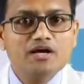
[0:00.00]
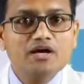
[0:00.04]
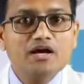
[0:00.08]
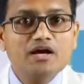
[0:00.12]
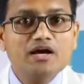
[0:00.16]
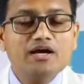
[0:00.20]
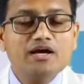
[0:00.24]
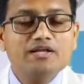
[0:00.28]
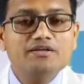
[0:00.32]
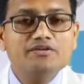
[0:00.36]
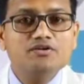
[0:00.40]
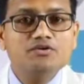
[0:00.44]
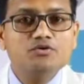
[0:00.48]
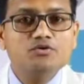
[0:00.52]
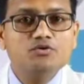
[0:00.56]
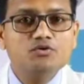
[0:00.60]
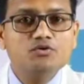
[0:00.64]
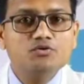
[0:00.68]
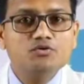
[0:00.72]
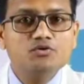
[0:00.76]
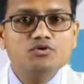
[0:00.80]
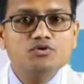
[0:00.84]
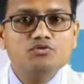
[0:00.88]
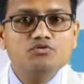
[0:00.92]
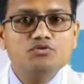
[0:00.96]
And
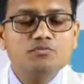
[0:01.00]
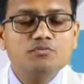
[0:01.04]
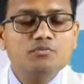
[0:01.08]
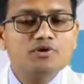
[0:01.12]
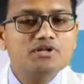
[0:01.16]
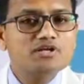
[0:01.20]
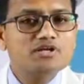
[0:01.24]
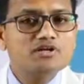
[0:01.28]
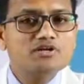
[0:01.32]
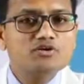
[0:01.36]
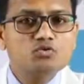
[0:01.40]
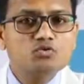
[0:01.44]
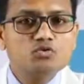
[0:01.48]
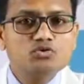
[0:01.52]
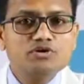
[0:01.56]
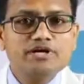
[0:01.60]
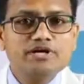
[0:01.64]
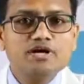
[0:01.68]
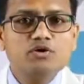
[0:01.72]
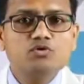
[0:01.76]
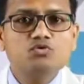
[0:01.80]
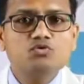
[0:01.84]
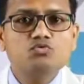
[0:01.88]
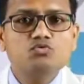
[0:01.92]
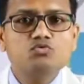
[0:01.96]
the mother don't
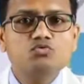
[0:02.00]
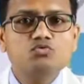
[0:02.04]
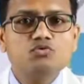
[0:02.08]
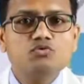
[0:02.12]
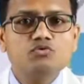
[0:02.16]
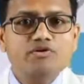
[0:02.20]
have to